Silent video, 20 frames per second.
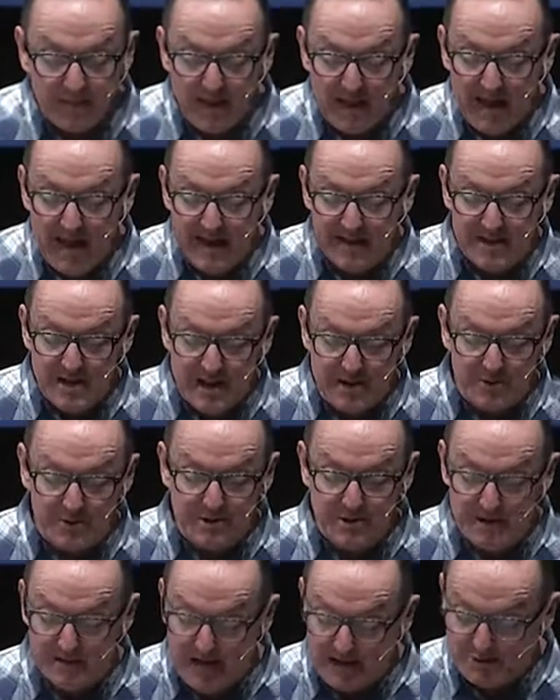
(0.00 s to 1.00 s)
And
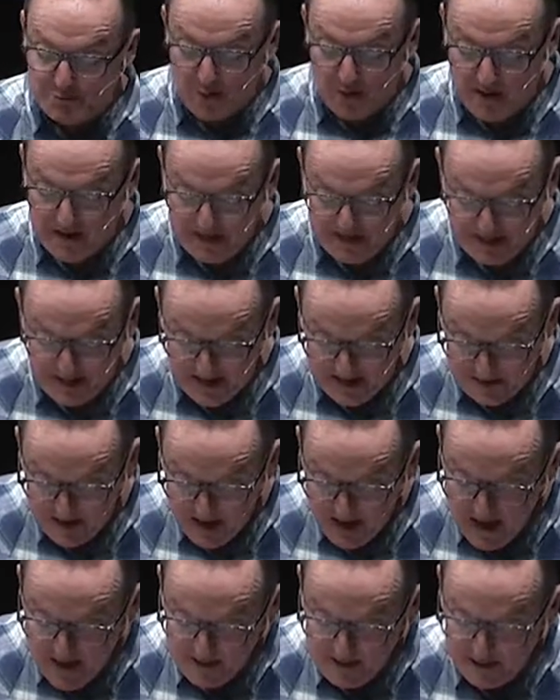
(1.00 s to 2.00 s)
that's why he says
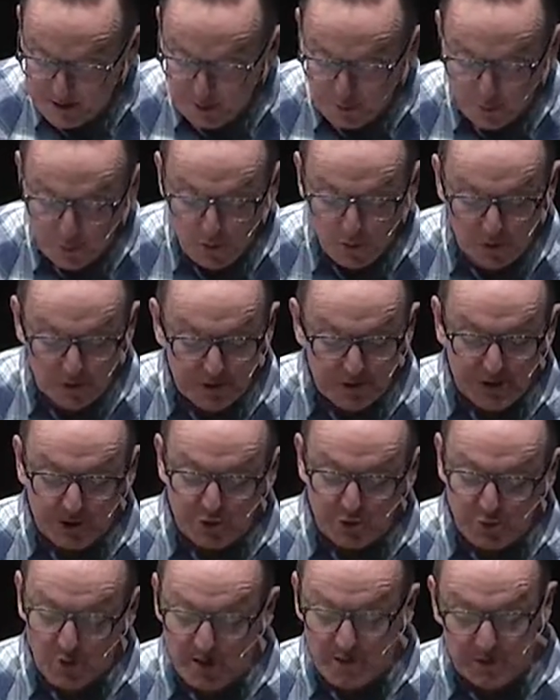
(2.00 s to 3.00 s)
these rulers, our
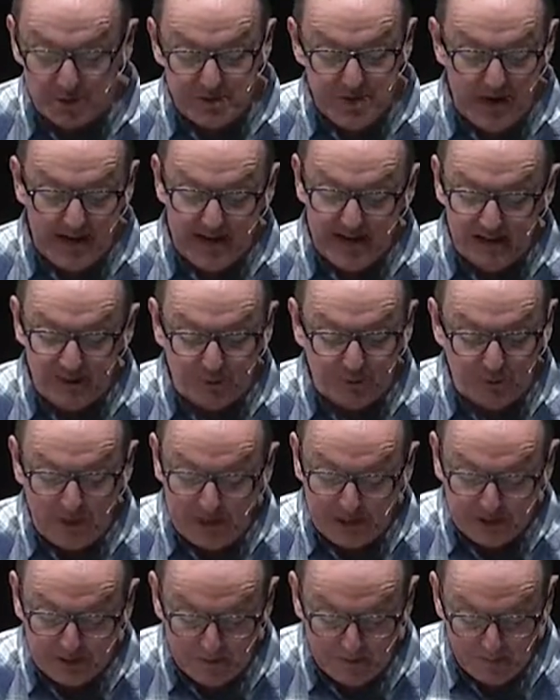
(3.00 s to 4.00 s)
struggles not against
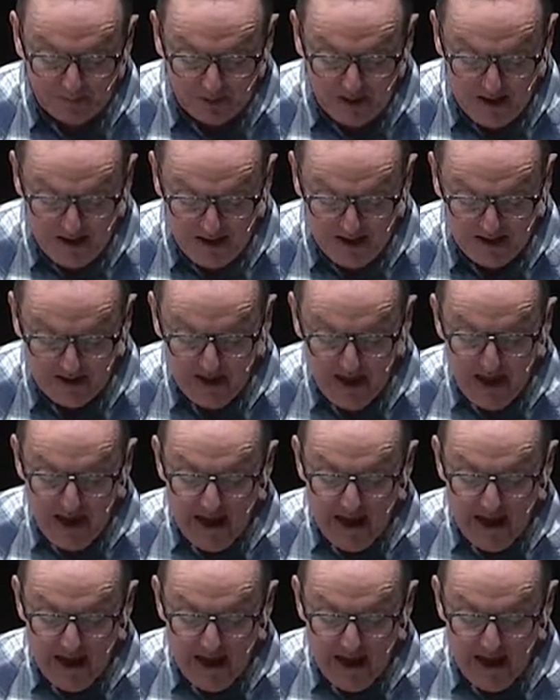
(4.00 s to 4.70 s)
flesh and blood.